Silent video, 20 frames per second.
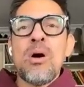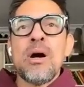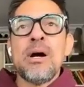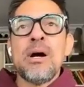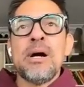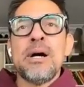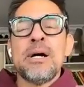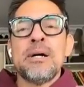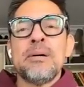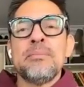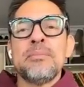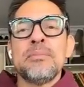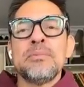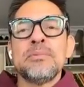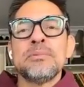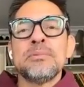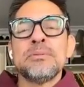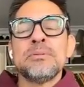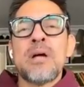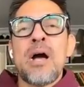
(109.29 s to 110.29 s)
I
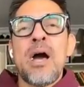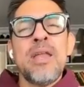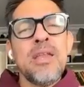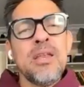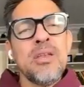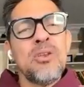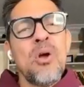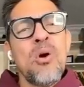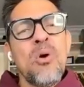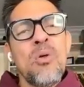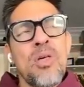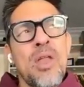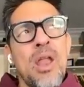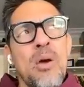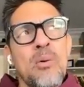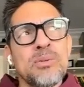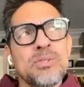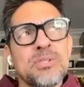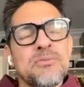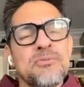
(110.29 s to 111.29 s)
didn't know that
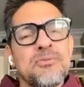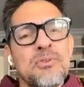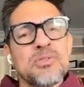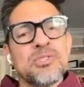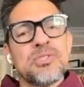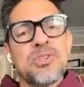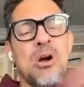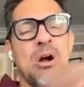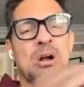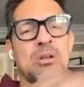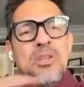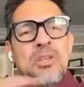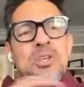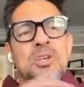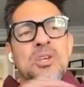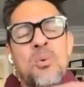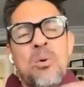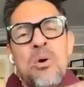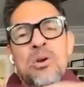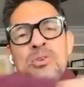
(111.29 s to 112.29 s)
I was the first dog that
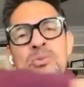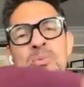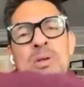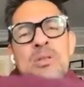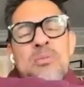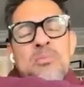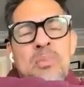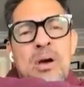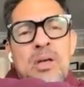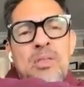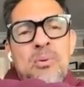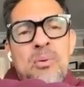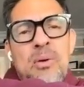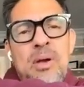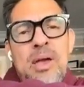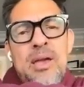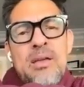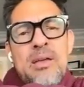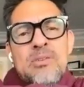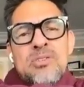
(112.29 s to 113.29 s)
you worked with, by the
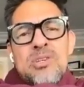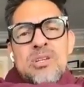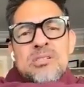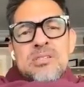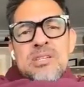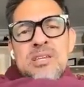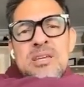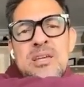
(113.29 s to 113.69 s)
way, Jesse.